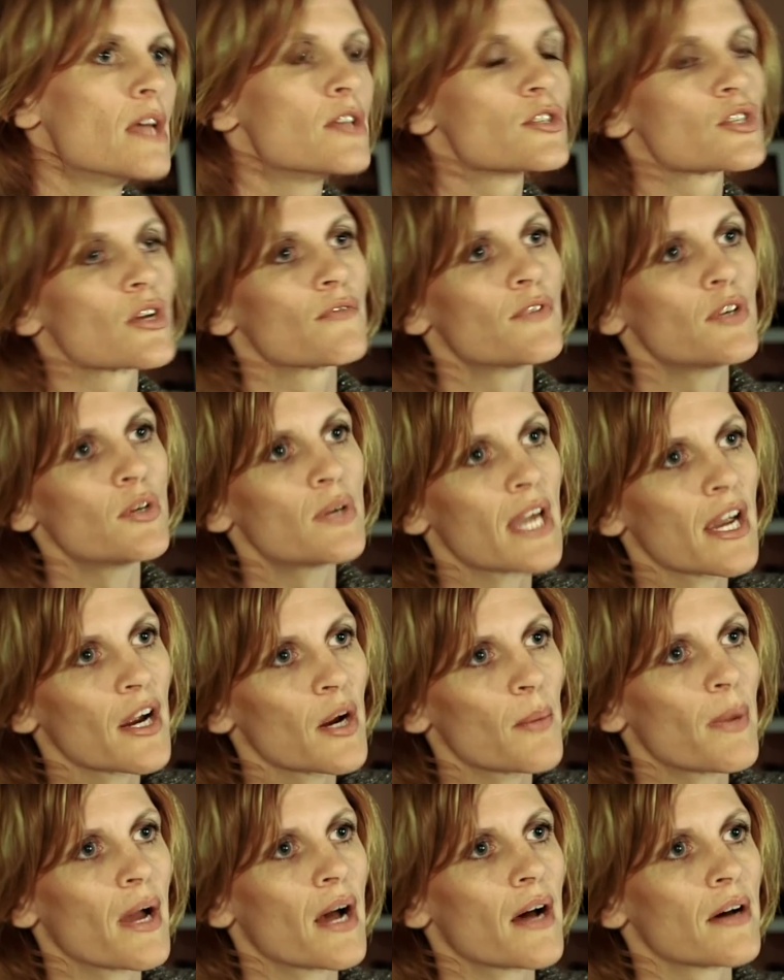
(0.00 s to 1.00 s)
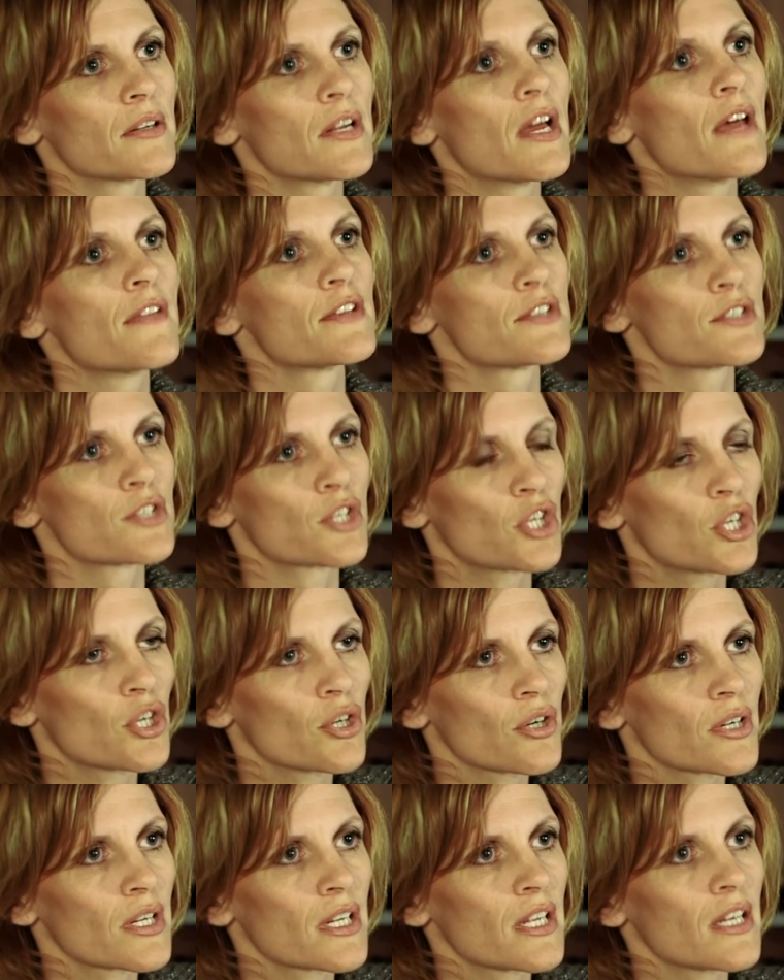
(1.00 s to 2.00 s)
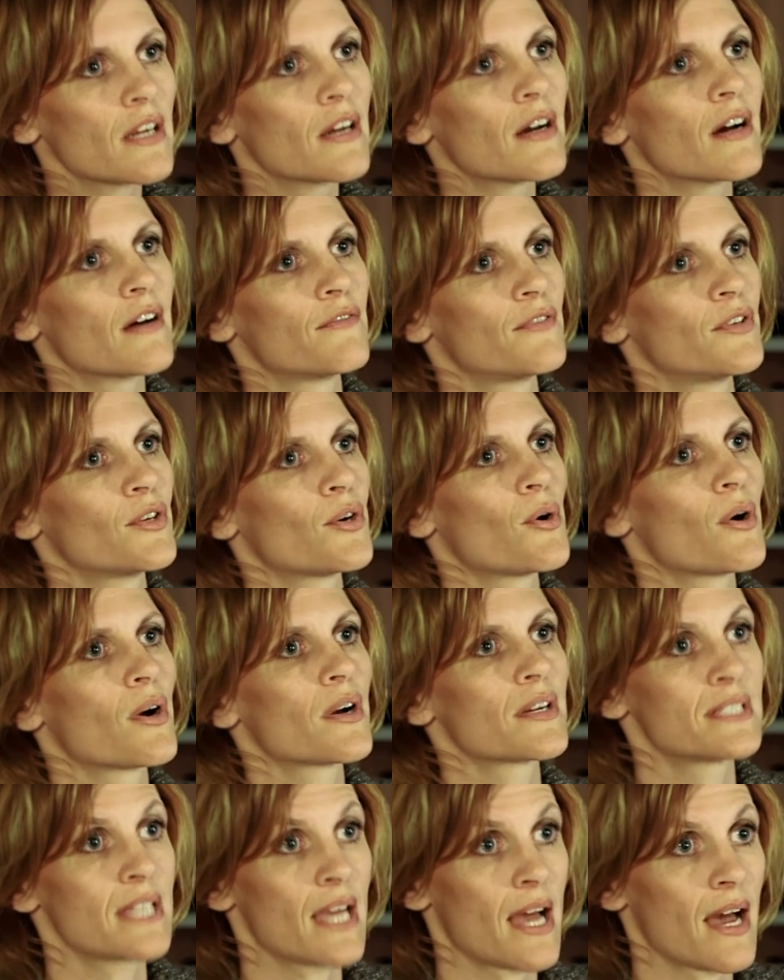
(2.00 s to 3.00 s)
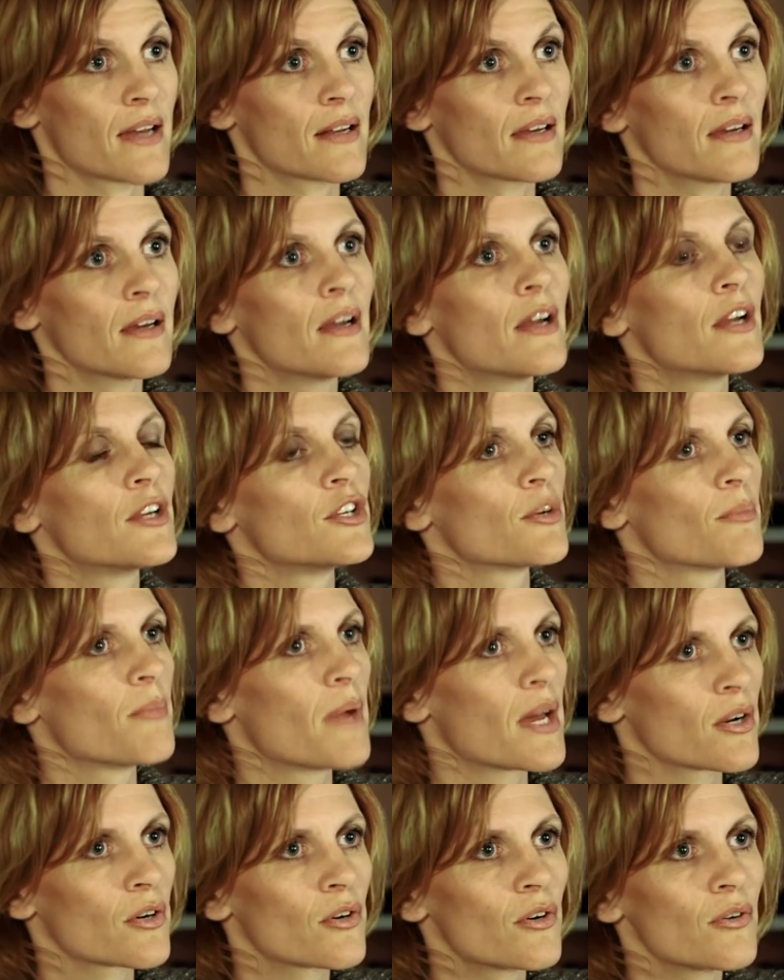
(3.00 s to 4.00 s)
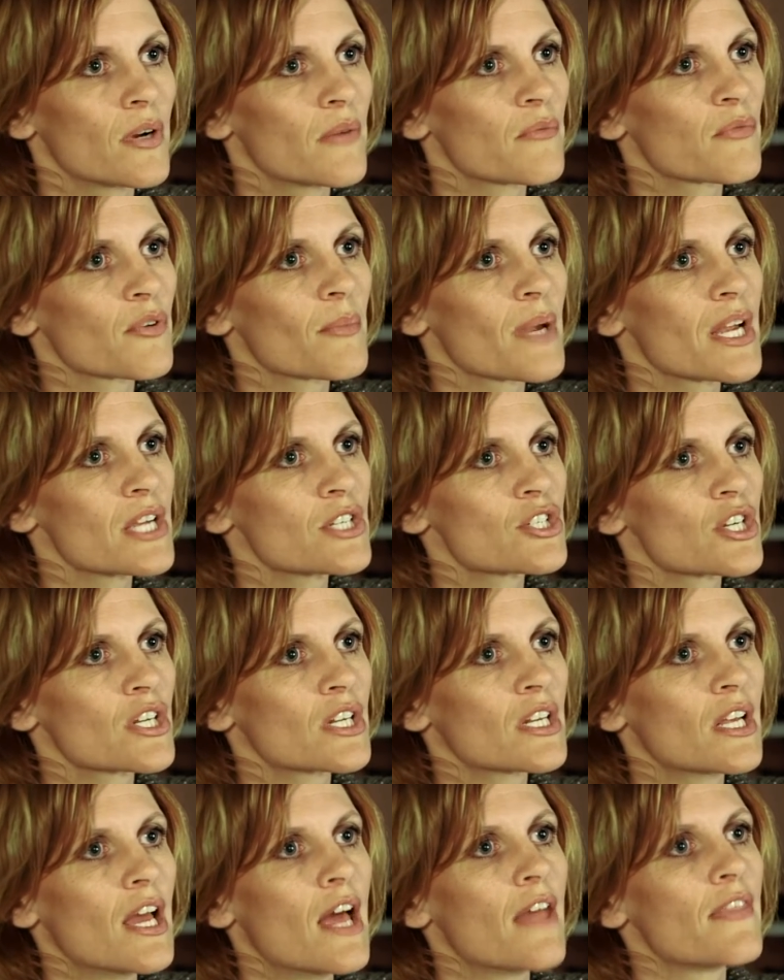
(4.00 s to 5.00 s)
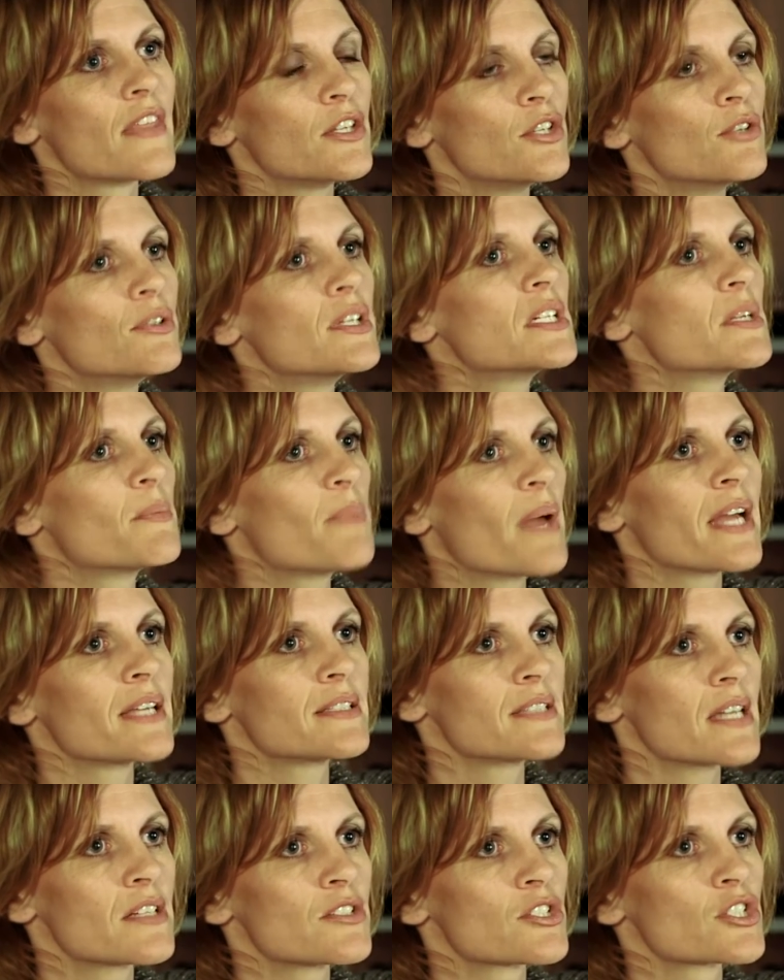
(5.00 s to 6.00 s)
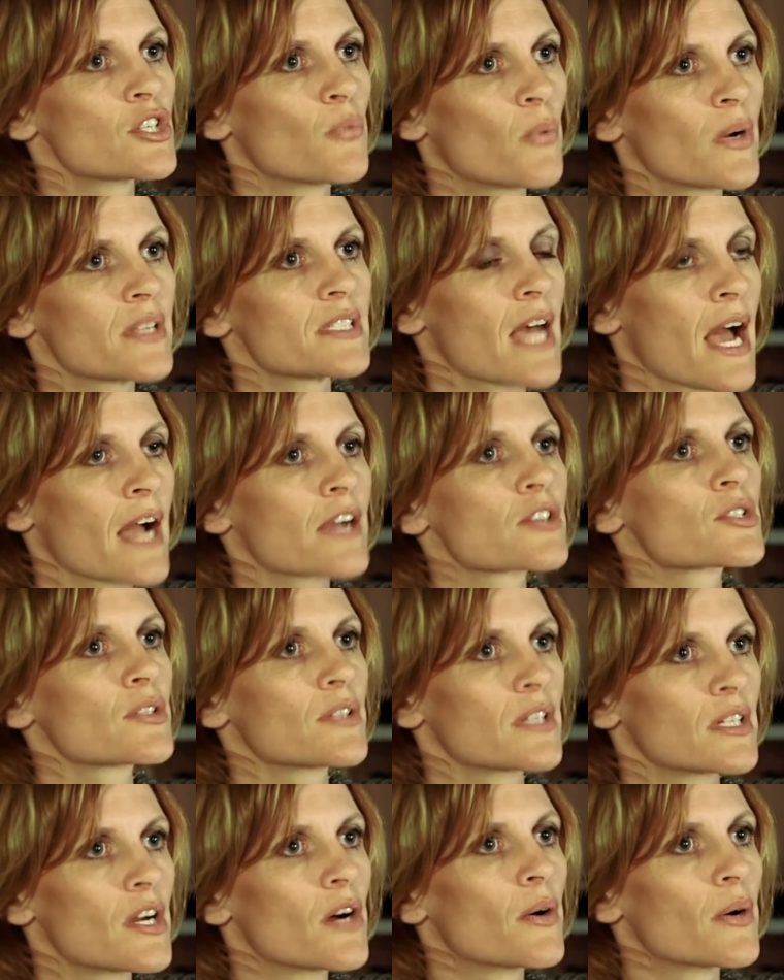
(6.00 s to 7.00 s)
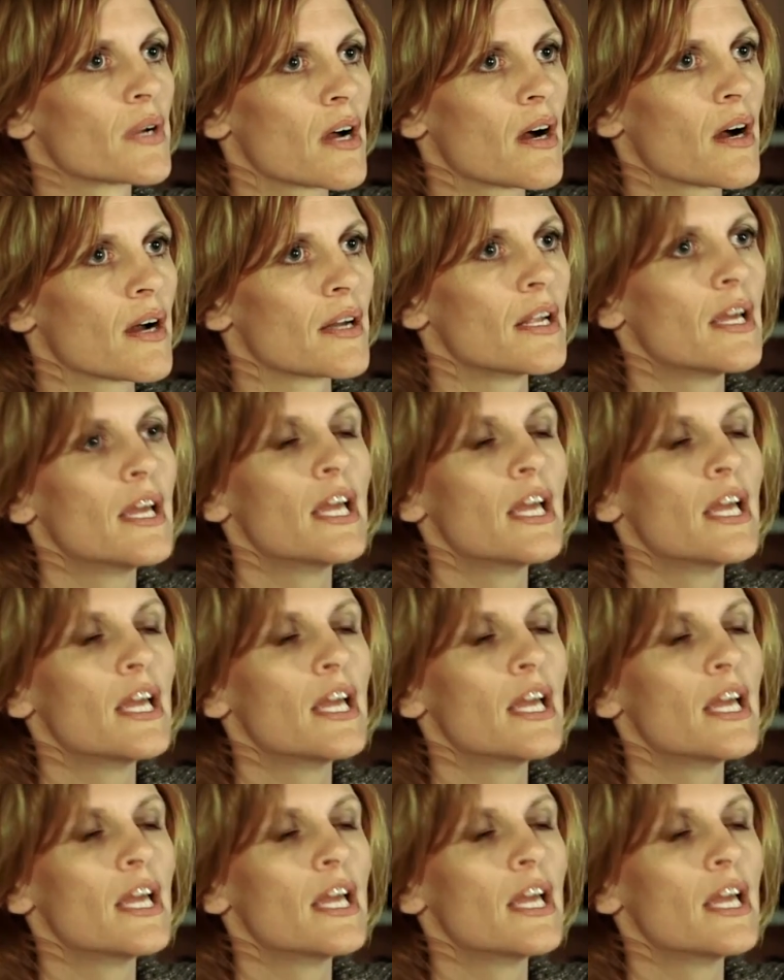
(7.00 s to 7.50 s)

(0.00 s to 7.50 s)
So if you care about the security of your data, your medical information, then you need to pay attention to what's actually going on.